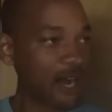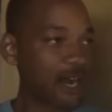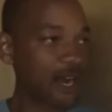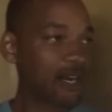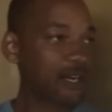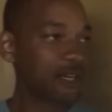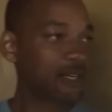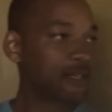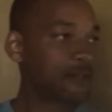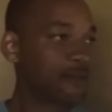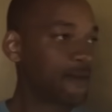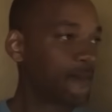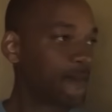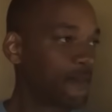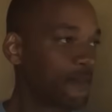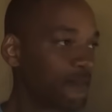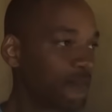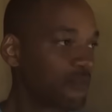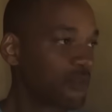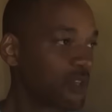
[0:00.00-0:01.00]
Now, this might
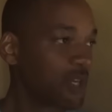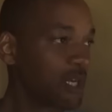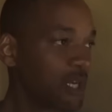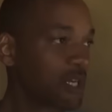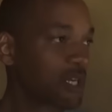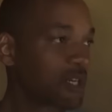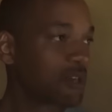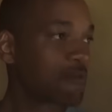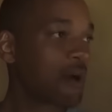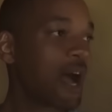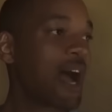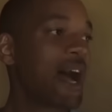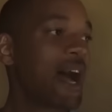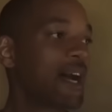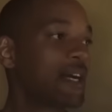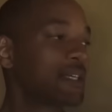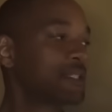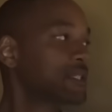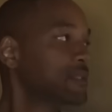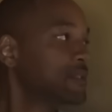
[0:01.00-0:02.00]
sound crazy, but
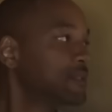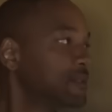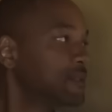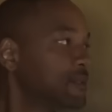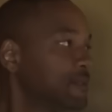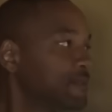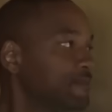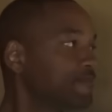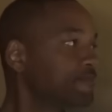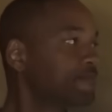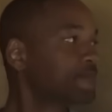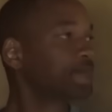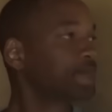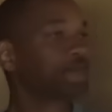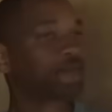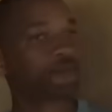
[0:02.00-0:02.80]
if you add all the